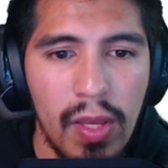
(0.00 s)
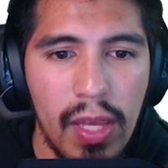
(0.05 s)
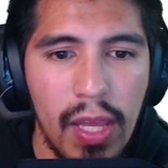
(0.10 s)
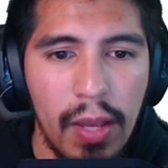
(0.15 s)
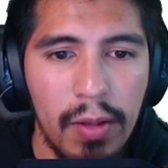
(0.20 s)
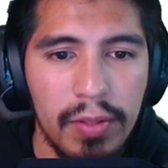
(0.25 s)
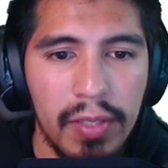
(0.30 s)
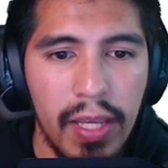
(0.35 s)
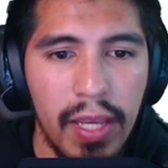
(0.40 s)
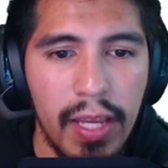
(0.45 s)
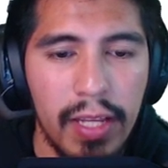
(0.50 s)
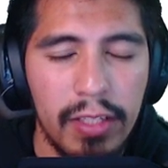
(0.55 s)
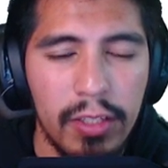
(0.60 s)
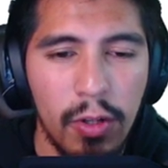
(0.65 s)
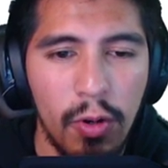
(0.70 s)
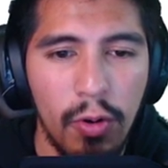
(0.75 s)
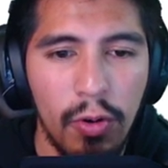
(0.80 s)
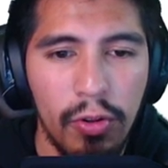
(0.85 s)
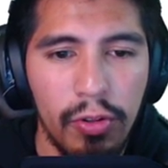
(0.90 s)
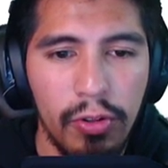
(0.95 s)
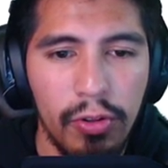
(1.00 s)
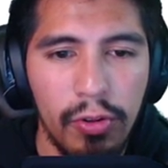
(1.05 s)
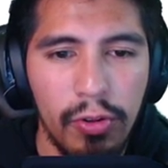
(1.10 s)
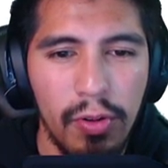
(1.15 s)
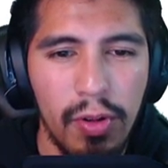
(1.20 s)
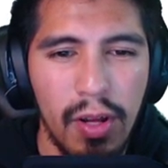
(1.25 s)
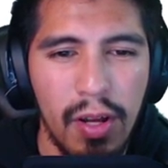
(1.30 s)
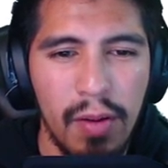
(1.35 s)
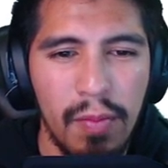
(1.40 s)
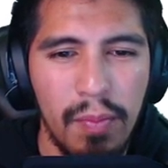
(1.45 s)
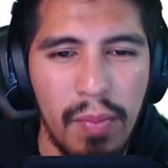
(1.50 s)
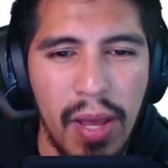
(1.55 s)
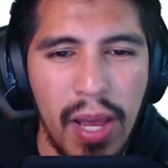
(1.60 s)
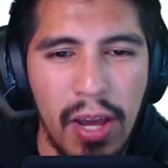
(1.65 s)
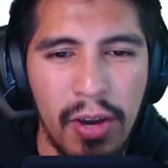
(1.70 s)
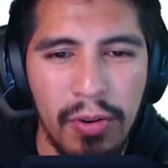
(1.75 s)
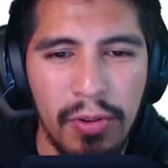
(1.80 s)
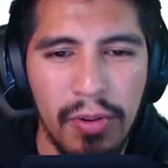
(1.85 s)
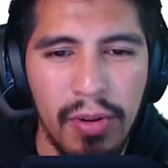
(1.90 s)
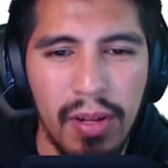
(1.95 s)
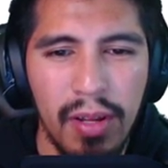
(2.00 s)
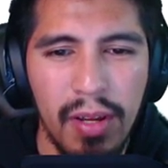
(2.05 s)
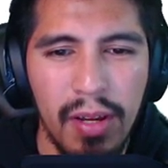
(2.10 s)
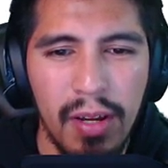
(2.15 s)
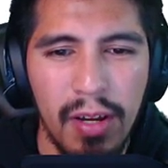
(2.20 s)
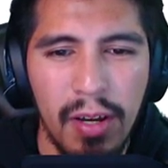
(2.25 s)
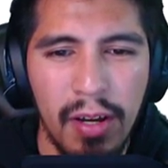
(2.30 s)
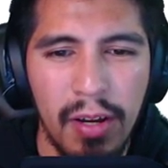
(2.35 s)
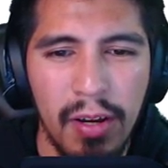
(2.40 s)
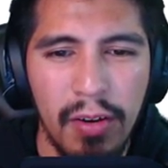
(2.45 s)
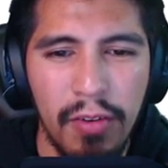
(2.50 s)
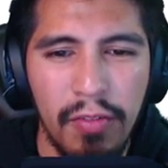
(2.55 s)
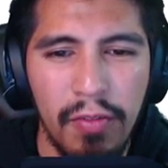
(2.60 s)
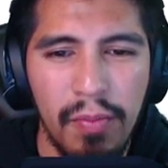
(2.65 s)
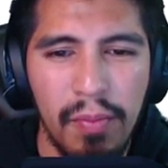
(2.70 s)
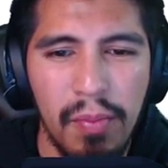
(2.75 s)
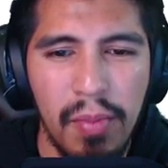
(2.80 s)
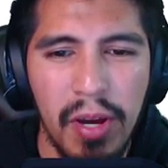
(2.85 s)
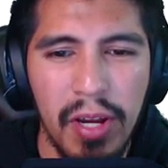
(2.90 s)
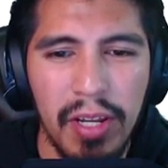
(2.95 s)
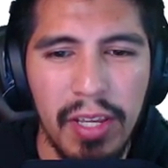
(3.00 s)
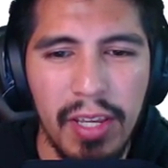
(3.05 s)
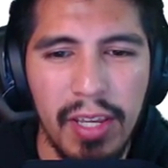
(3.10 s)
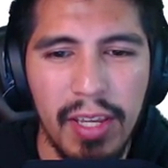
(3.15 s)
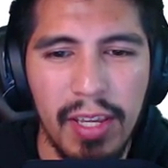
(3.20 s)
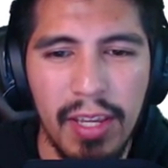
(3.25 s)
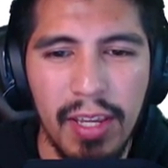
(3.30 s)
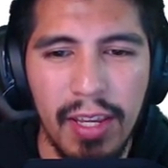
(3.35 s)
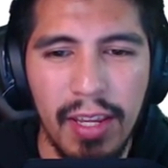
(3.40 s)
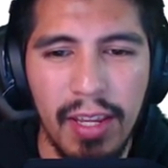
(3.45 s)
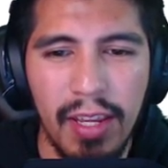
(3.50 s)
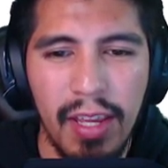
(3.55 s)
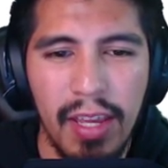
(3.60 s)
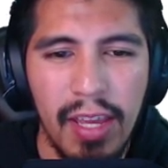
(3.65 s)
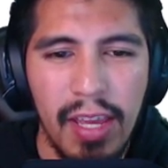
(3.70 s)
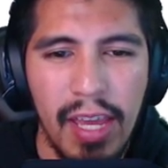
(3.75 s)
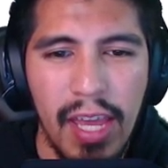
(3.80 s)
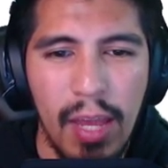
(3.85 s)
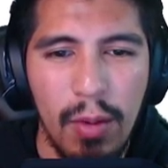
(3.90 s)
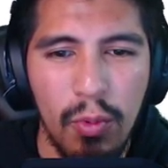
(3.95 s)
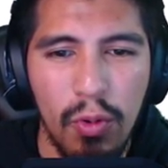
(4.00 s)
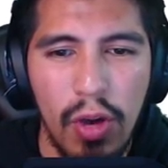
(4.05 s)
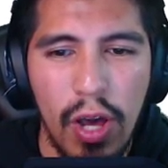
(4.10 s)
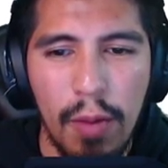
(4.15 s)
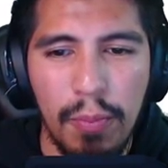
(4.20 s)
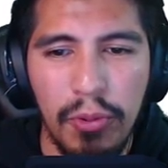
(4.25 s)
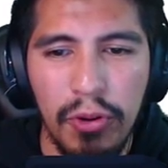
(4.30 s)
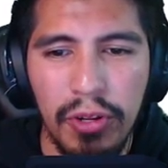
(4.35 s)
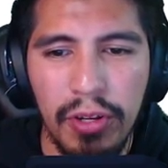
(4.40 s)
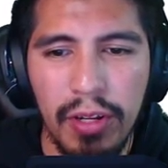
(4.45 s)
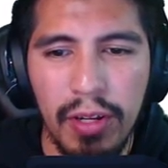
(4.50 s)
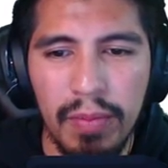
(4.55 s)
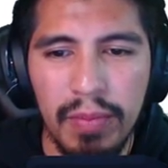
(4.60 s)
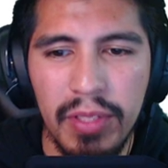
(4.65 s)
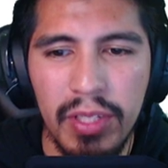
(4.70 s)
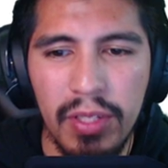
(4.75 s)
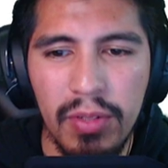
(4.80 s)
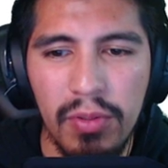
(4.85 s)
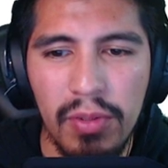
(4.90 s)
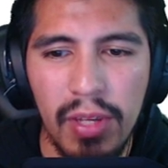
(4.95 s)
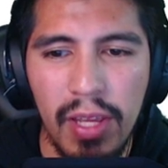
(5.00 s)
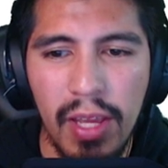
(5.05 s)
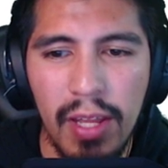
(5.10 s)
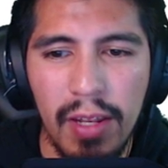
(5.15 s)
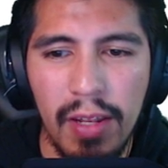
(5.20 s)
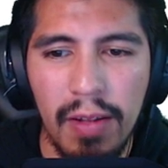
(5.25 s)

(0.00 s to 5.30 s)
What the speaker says: I'll say total amount of money, and we'll output num2 again.